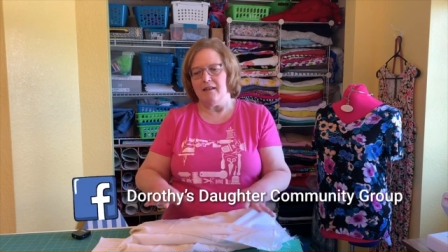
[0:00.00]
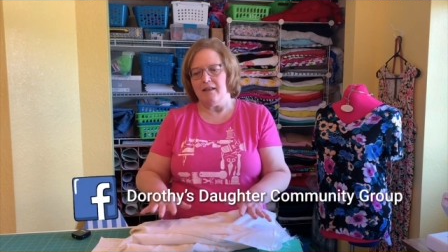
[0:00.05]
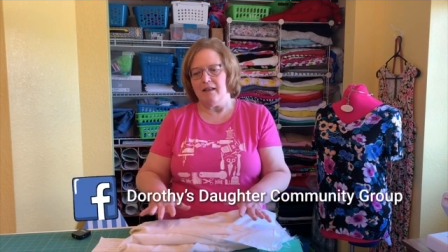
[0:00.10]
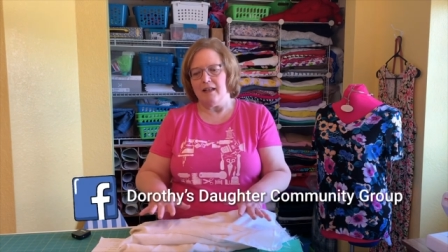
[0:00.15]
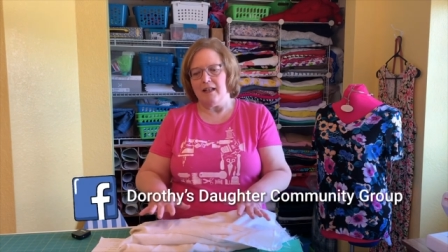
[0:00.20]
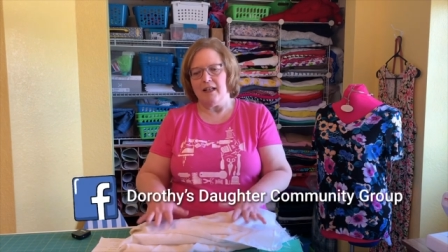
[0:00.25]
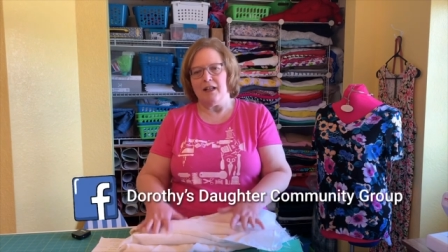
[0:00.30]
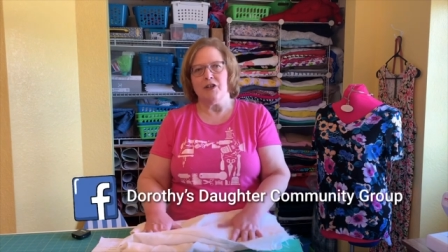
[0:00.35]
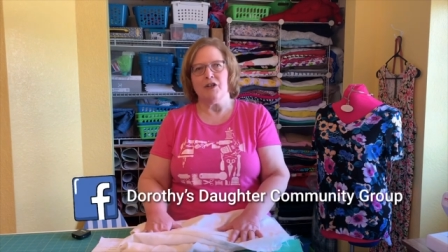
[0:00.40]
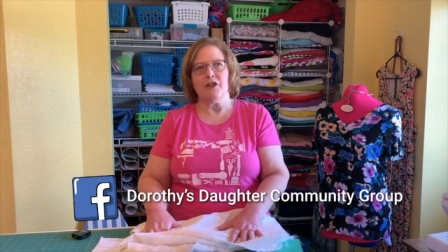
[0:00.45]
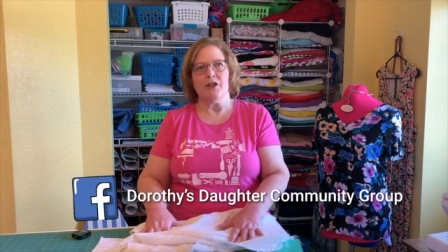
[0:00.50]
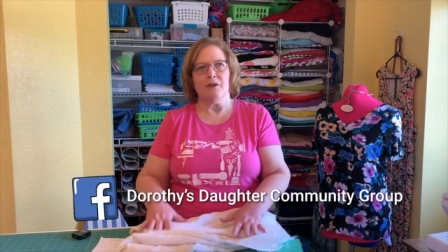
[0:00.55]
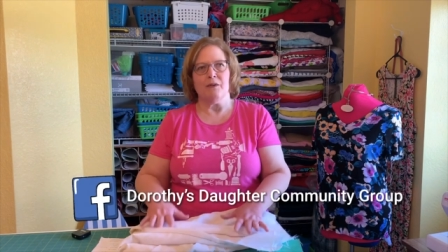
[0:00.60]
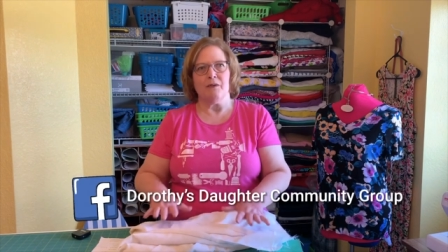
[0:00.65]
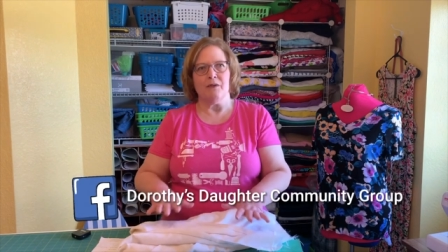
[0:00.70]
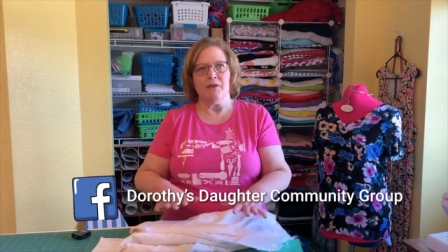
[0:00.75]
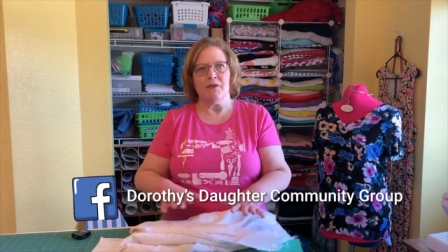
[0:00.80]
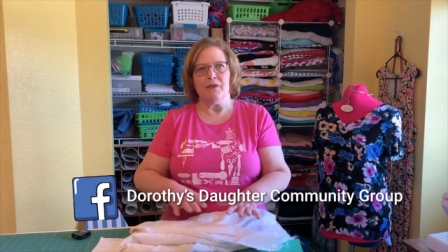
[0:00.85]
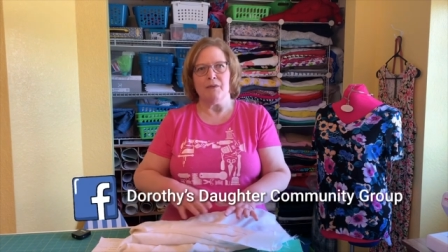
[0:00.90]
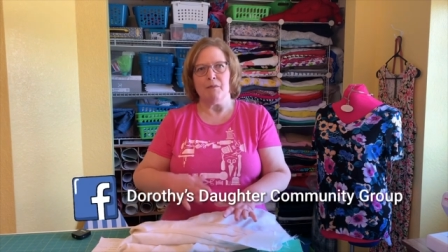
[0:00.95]

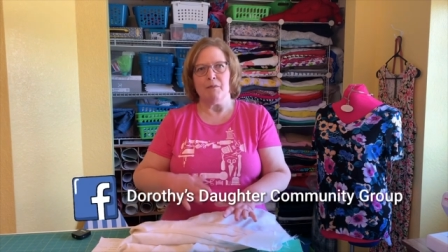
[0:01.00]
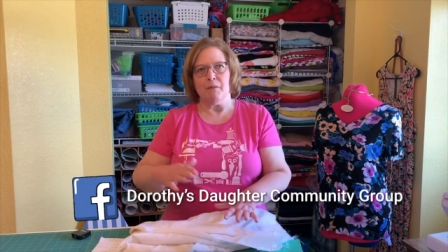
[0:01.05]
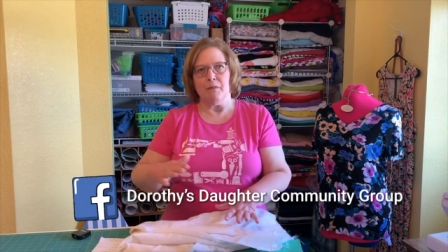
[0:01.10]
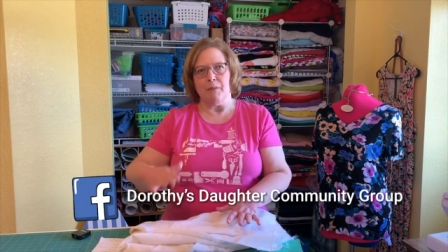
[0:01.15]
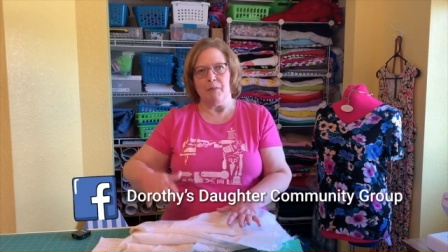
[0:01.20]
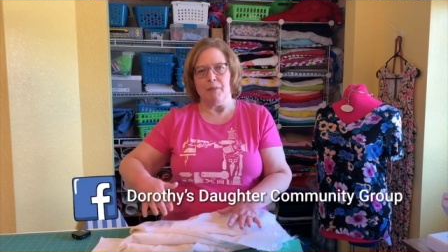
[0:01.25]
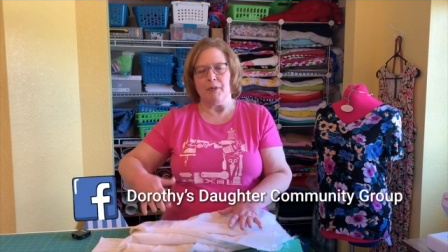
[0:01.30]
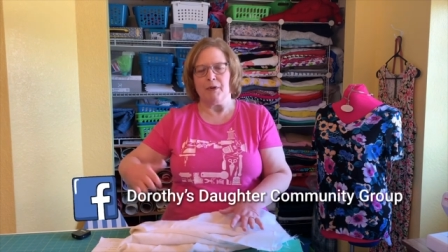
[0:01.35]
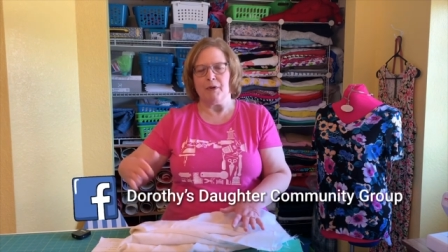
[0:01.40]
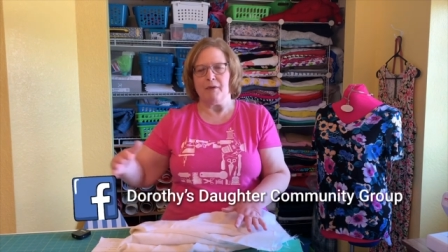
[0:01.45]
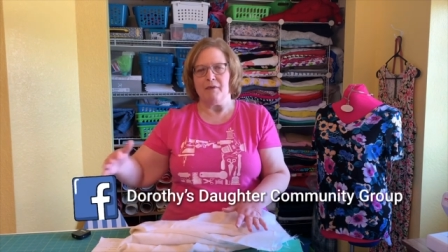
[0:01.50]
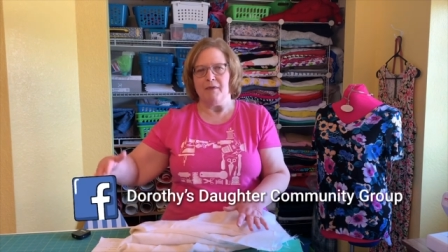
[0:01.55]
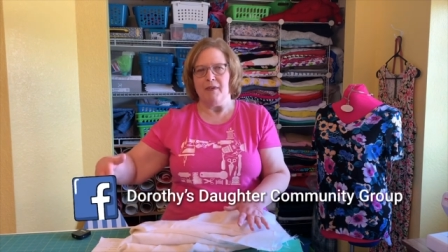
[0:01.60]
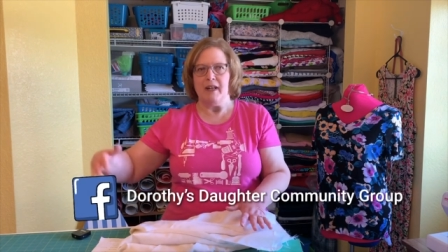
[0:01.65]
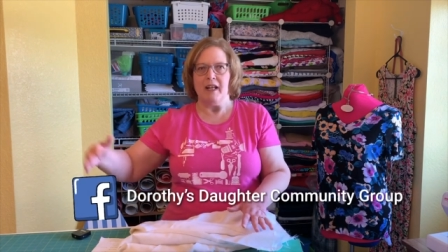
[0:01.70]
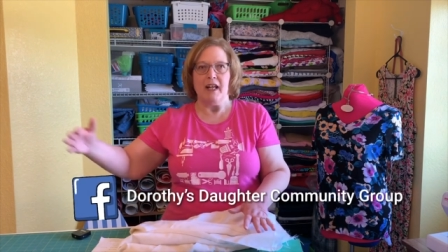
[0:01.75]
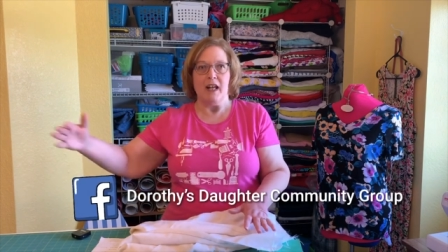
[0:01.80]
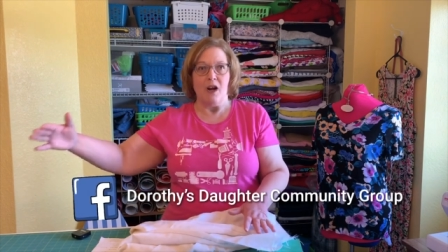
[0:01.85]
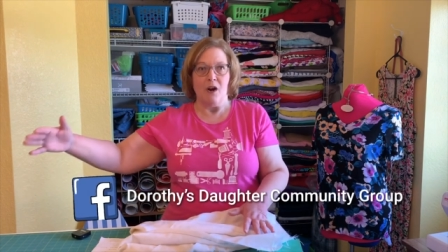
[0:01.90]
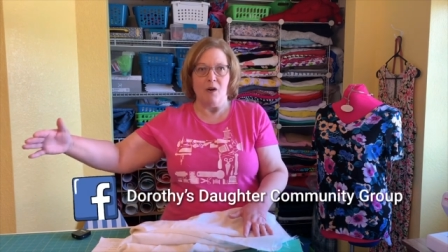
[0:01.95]
issues per
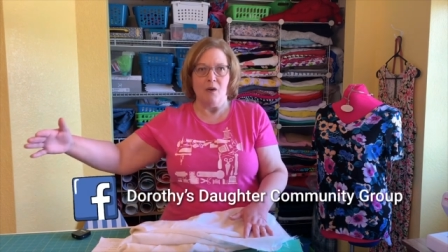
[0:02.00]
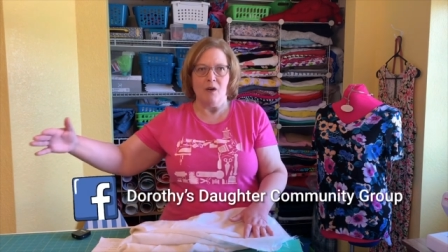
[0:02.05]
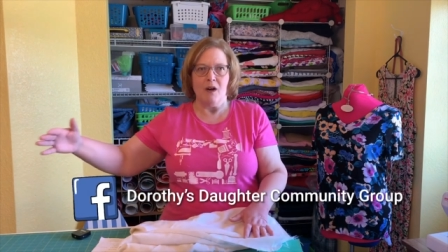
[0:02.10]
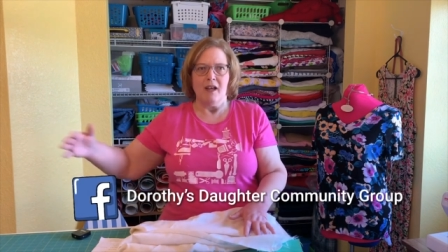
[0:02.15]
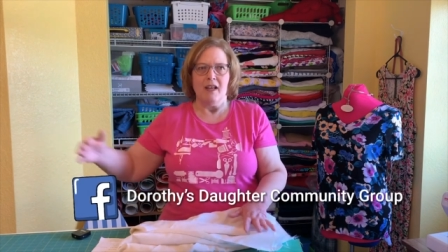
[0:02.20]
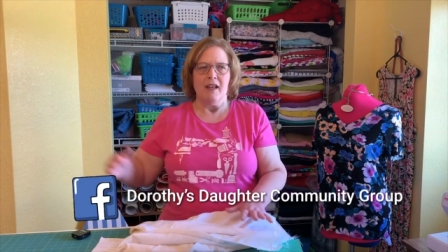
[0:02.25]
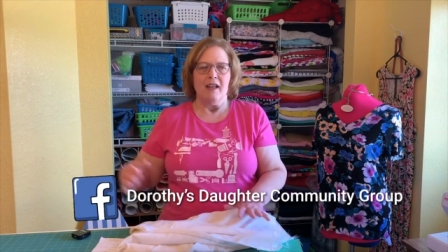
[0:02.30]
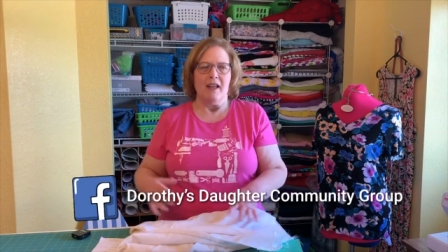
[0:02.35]
video